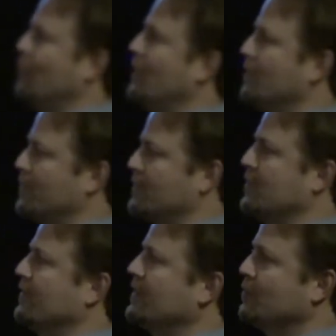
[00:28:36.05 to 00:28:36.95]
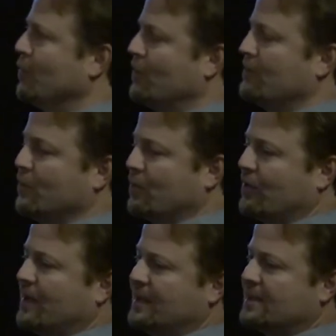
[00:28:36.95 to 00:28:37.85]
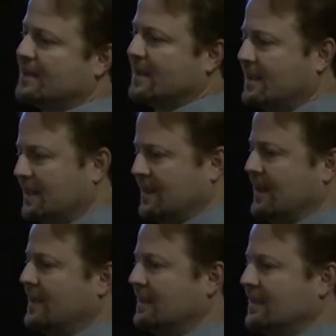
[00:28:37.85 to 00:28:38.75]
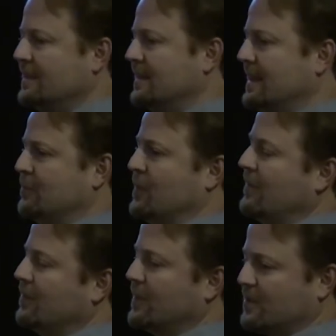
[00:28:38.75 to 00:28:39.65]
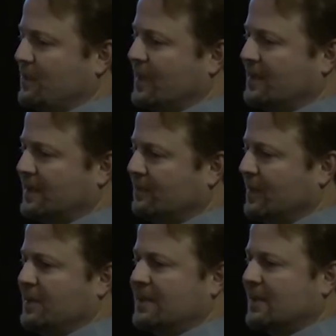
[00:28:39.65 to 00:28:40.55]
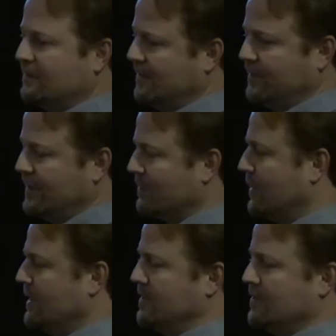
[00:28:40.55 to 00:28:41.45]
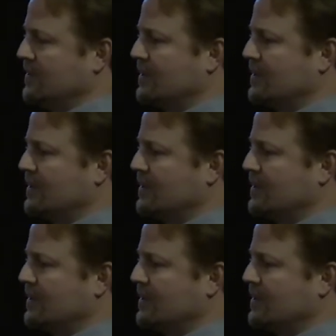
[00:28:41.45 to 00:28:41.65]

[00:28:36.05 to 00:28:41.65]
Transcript: we are preserving more and more things than we ever expected maybe 10, 15, 20 years